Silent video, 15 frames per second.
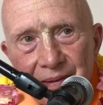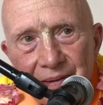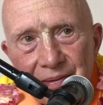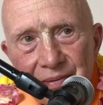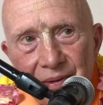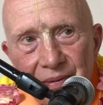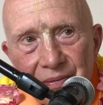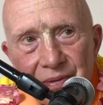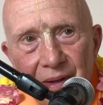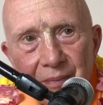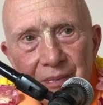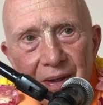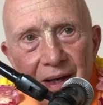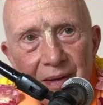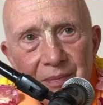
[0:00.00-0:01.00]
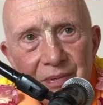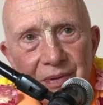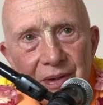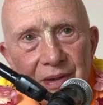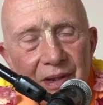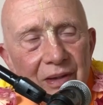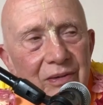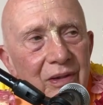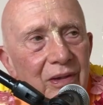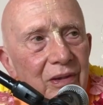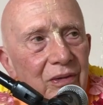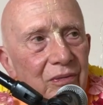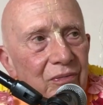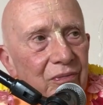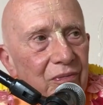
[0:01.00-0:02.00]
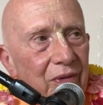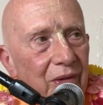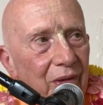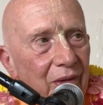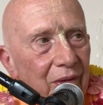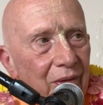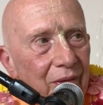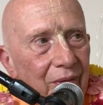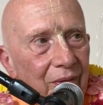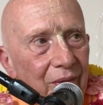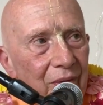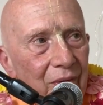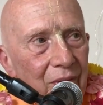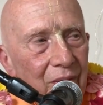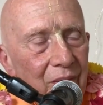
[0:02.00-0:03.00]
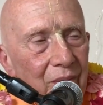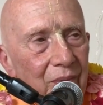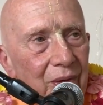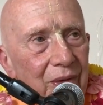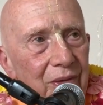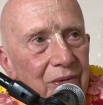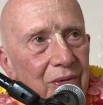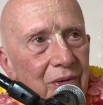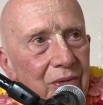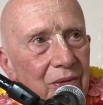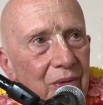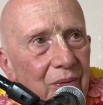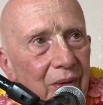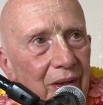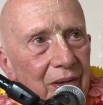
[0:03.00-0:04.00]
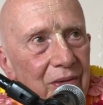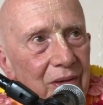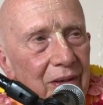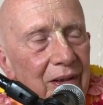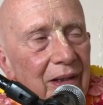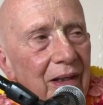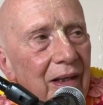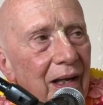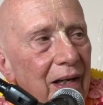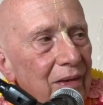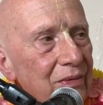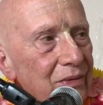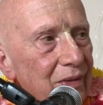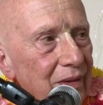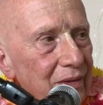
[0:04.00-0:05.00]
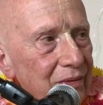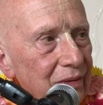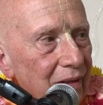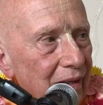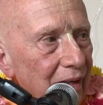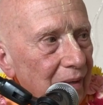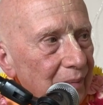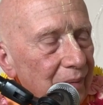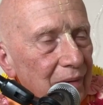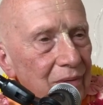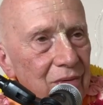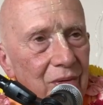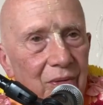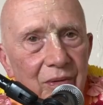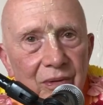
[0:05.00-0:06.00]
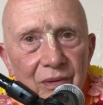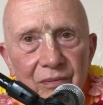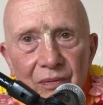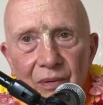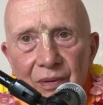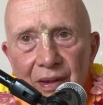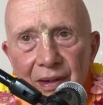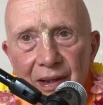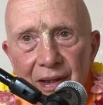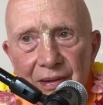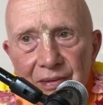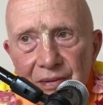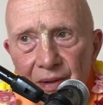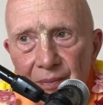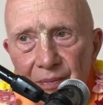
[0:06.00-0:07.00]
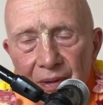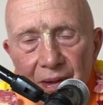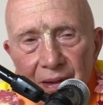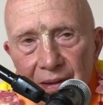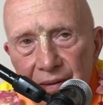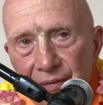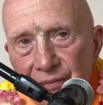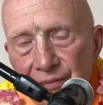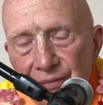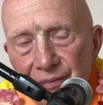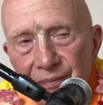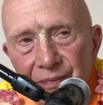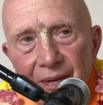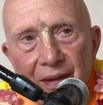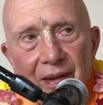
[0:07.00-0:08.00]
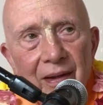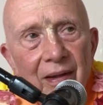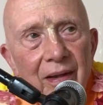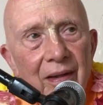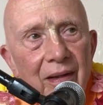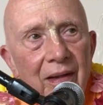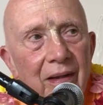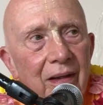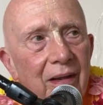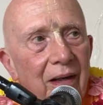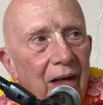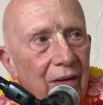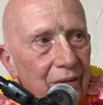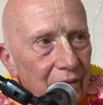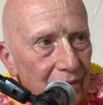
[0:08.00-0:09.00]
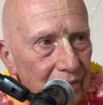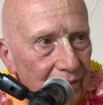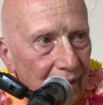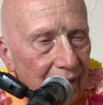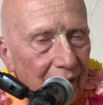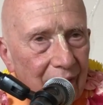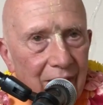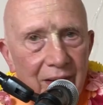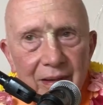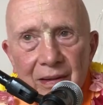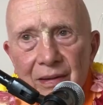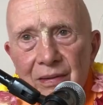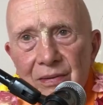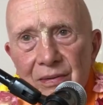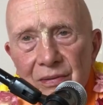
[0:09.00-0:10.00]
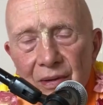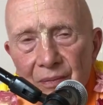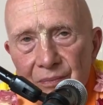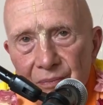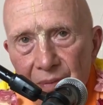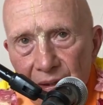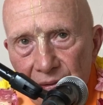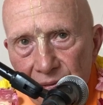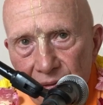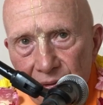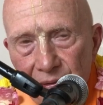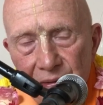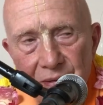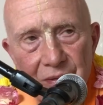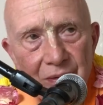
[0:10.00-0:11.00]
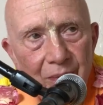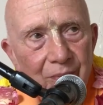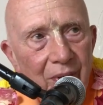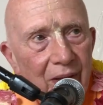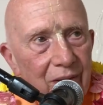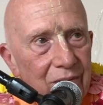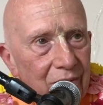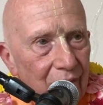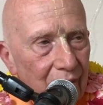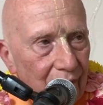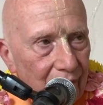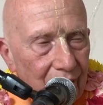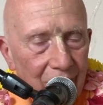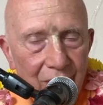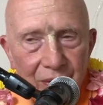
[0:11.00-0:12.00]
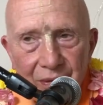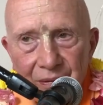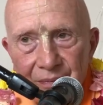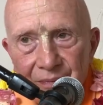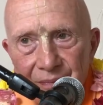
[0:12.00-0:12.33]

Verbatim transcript: So sometimes He doesn't interfere with the situation, He allows things to happen so the devotee gets some kind of understanding, some message, some lesson learned,